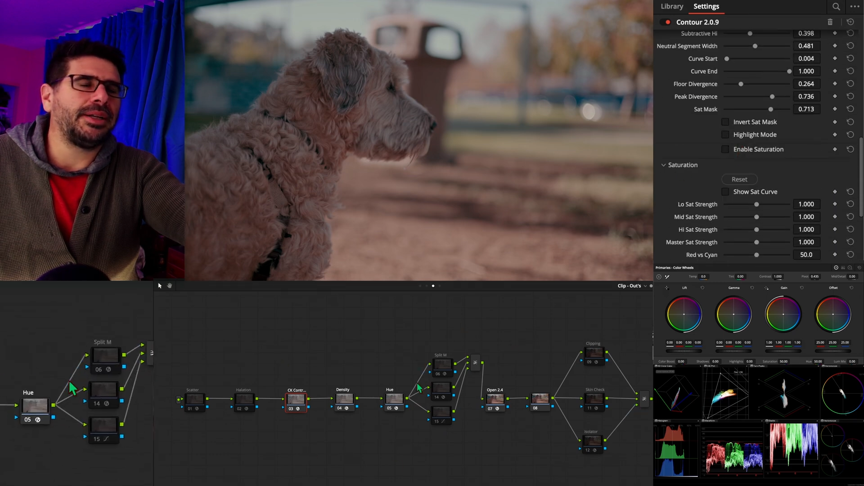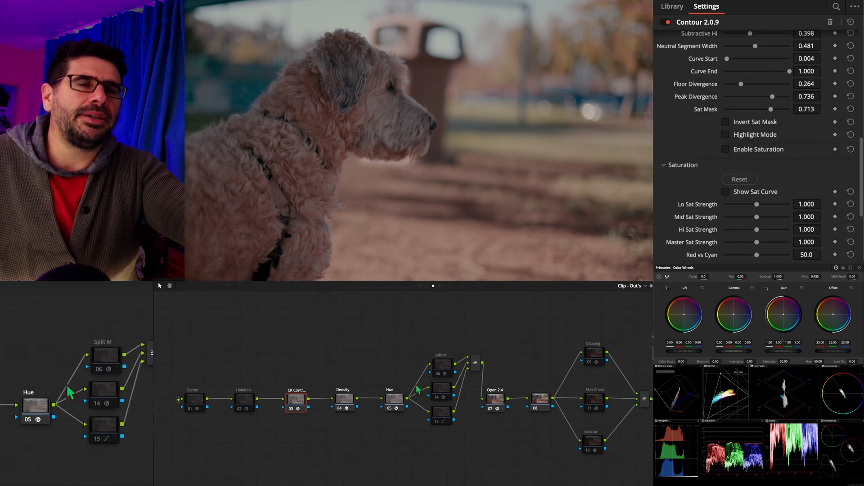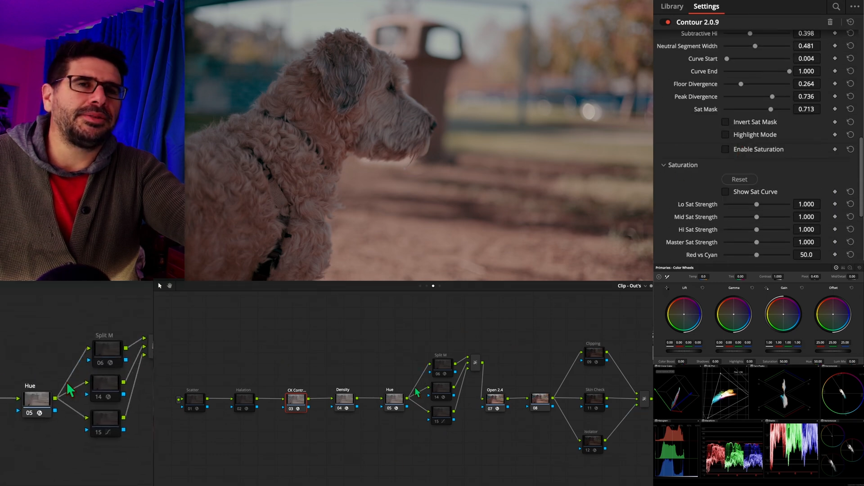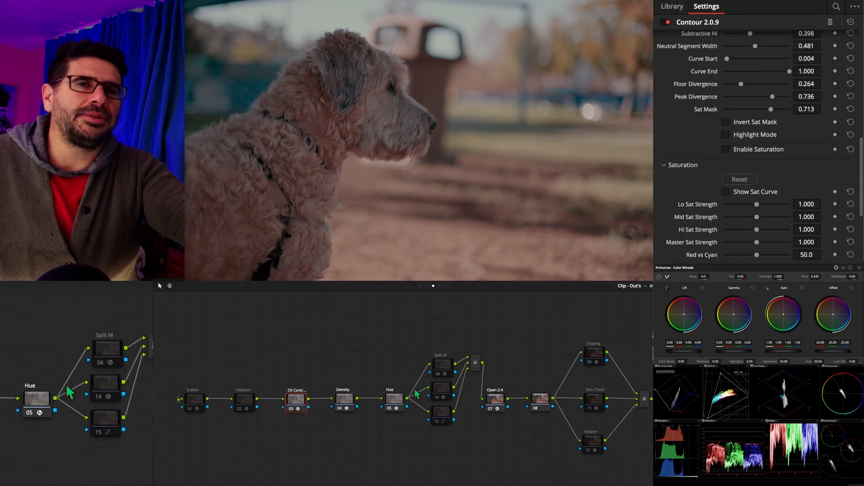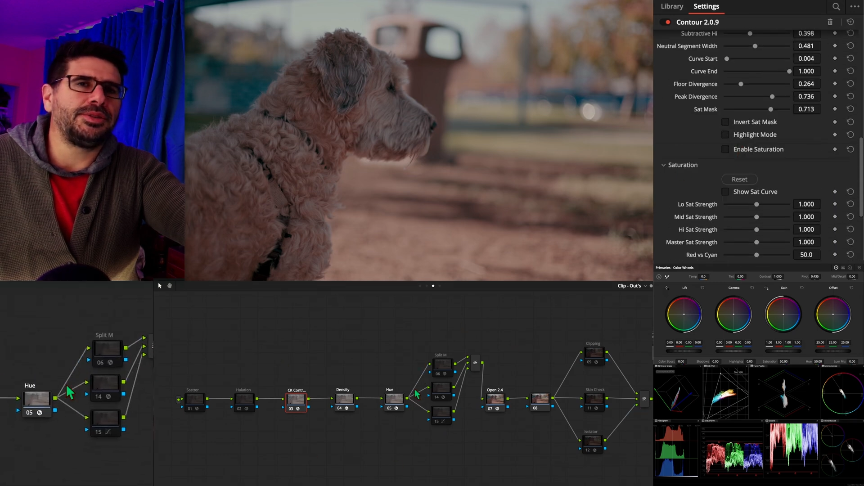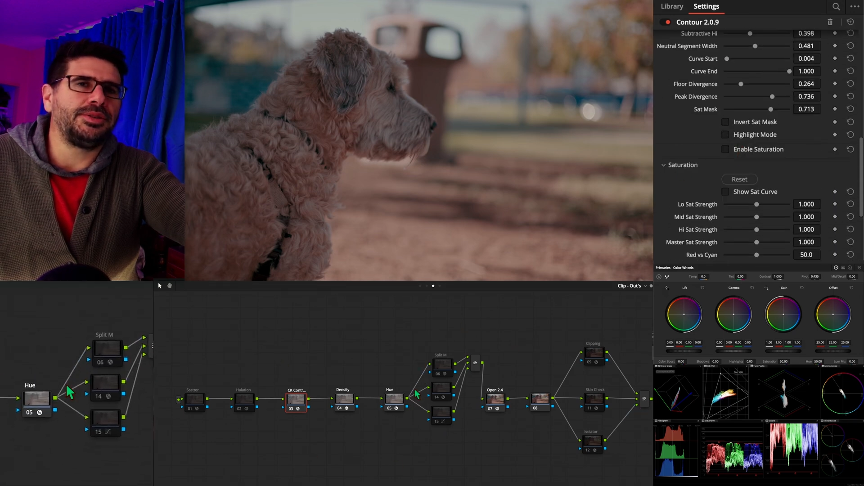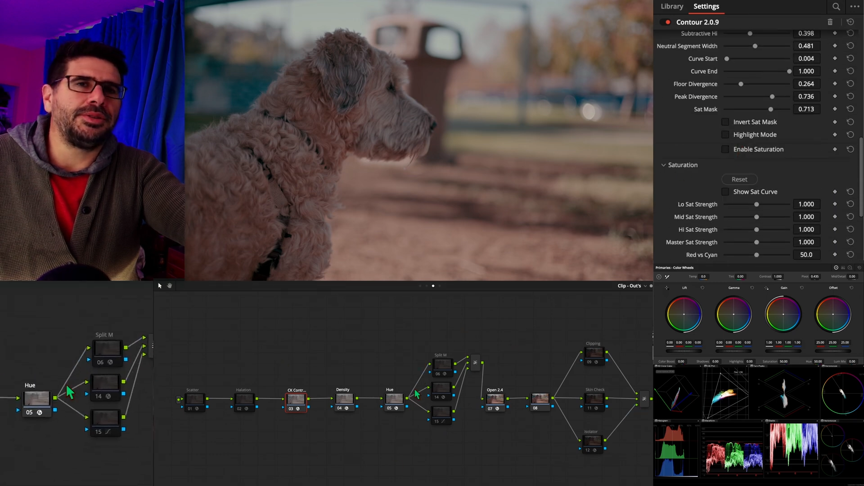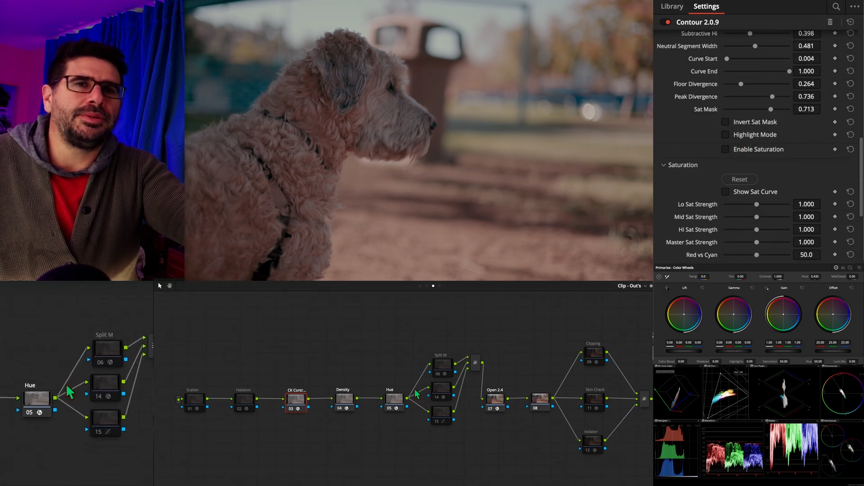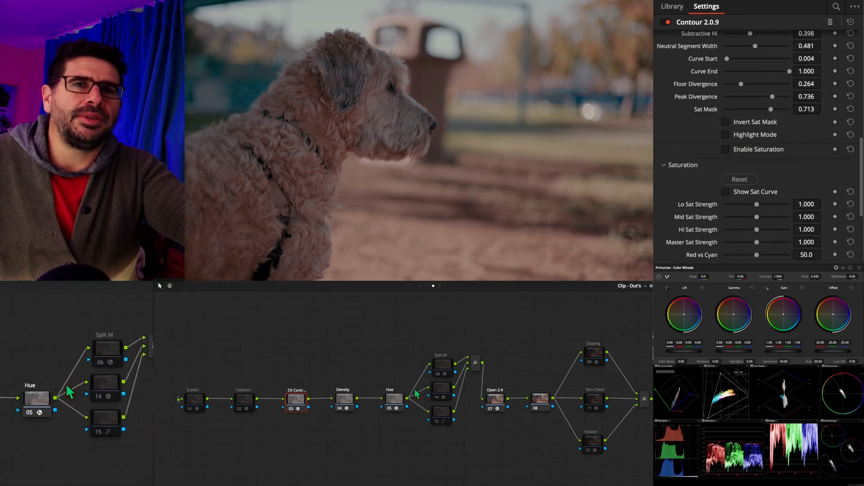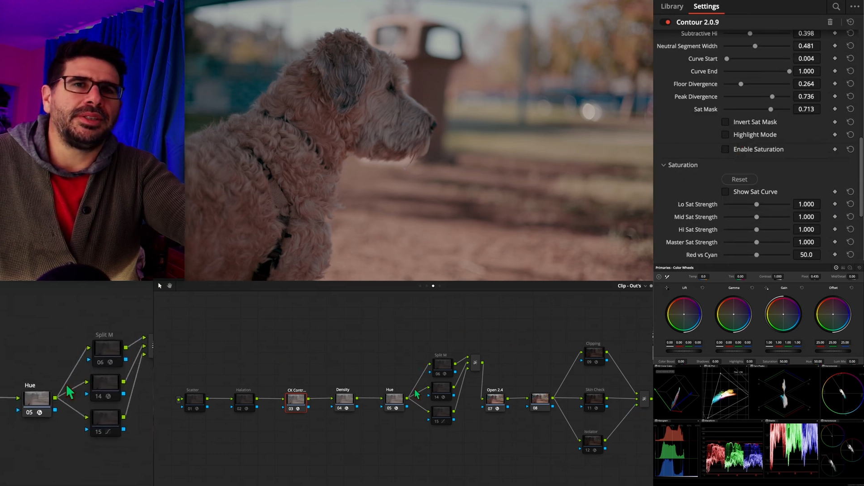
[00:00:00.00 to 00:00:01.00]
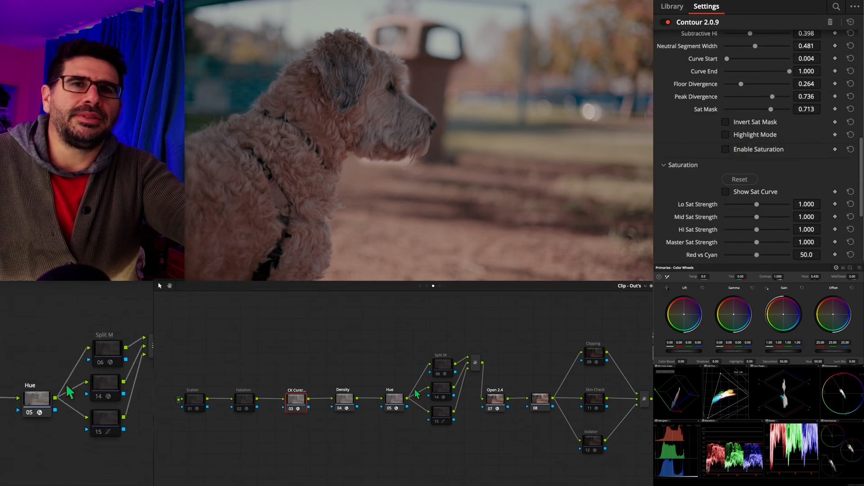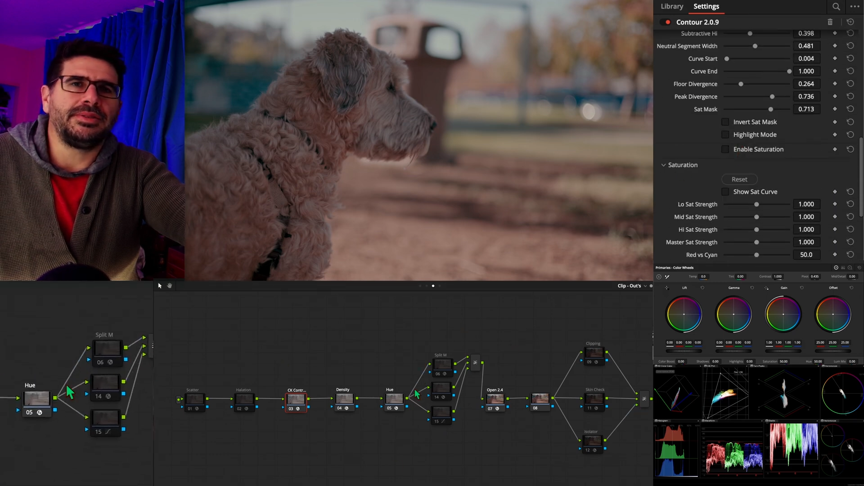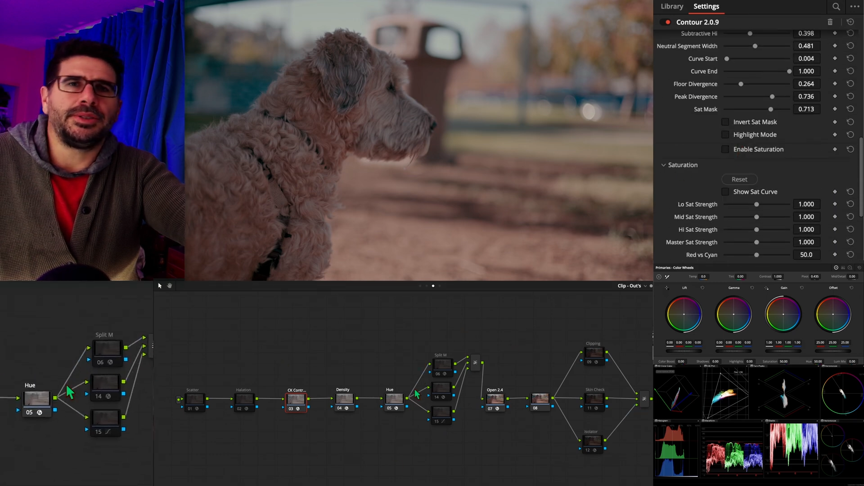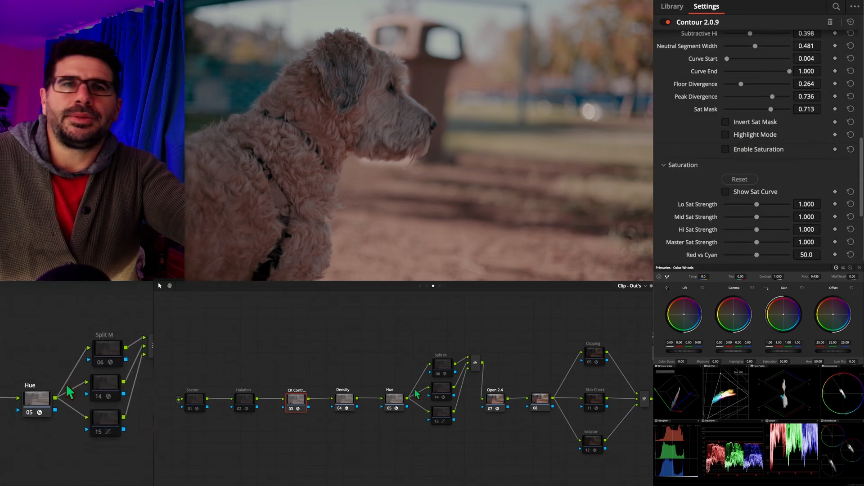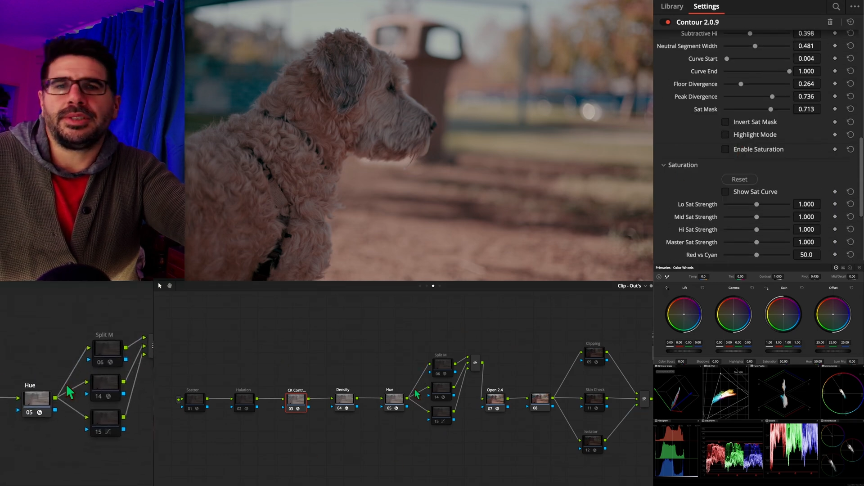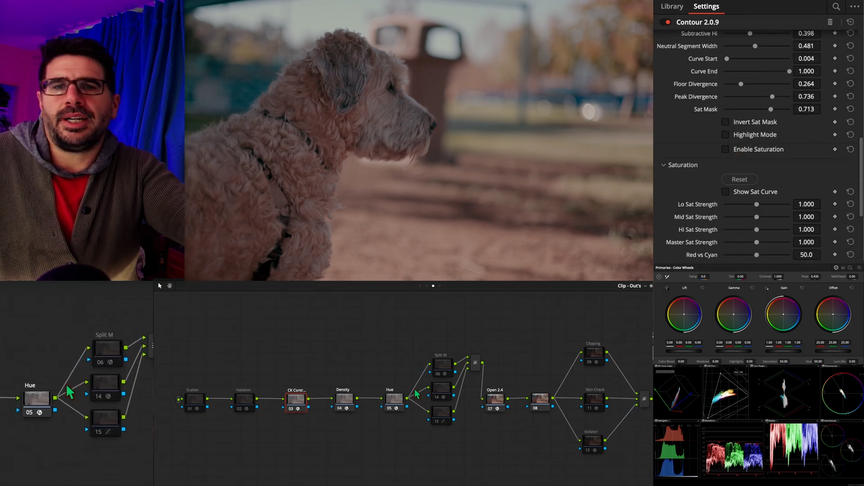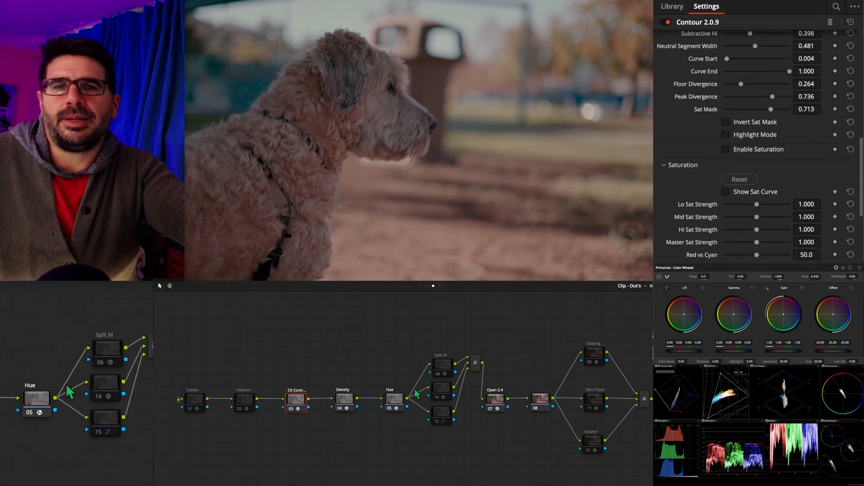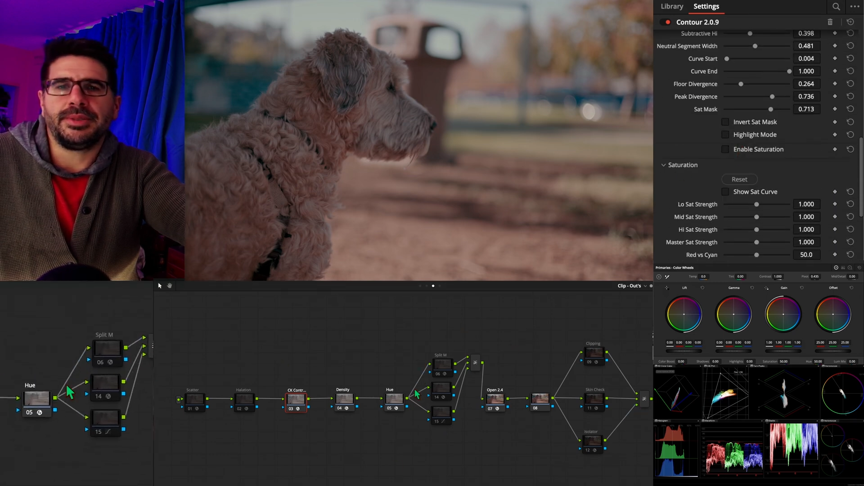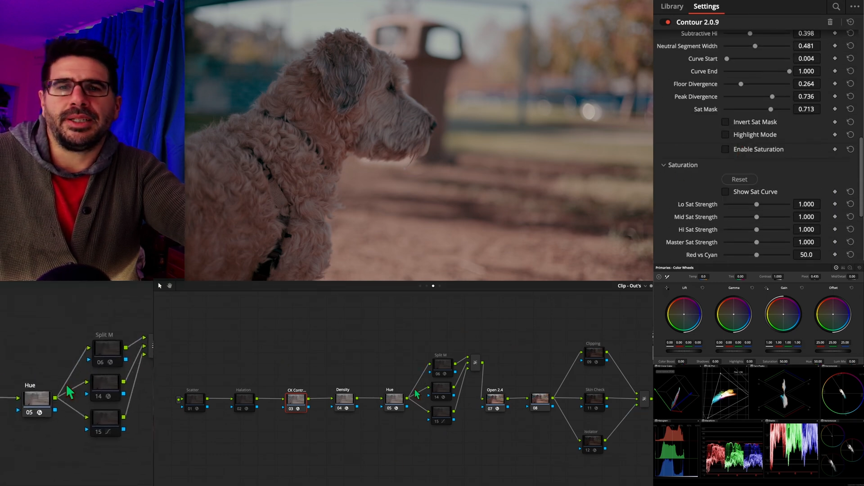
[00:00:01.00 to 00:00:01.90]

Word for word: nodes do individual jobs.